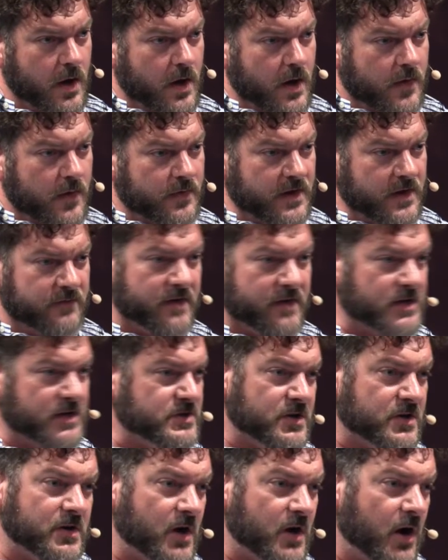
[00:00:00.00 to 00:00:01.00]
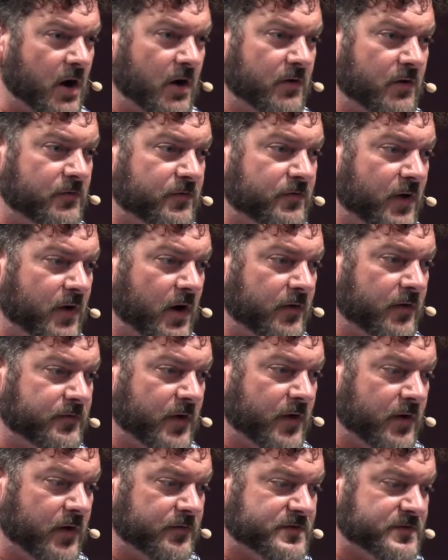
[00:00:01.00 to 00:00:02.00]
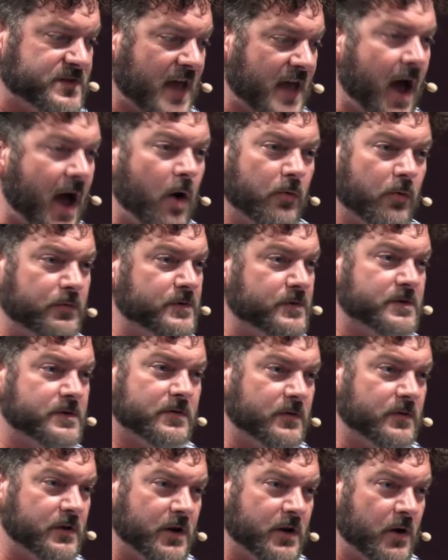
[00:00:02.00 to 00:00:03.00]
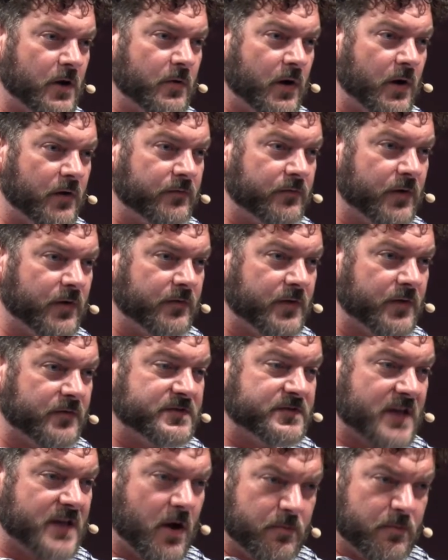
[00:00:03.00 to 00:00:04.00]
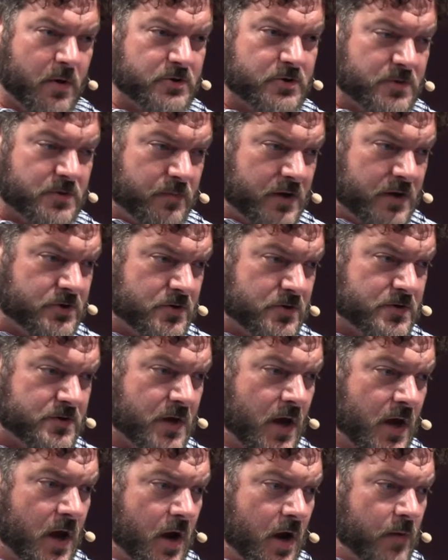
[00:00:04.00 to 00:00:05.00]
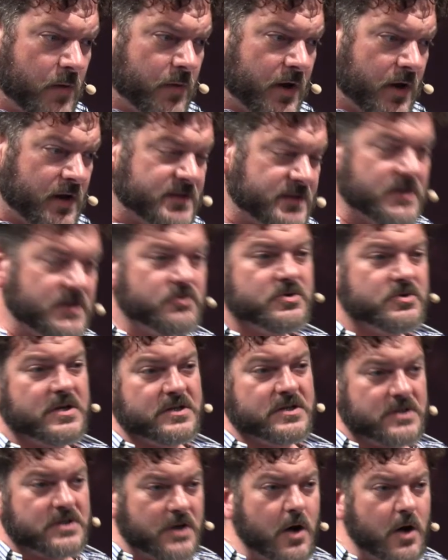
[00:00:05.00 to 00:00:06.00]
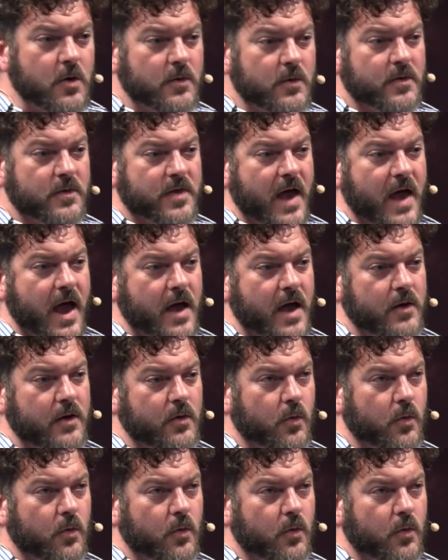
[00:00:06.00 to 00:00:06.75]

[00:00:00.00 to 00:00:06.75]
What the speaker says: the invention of sound, of sound motion pictures. But it's interesting to note that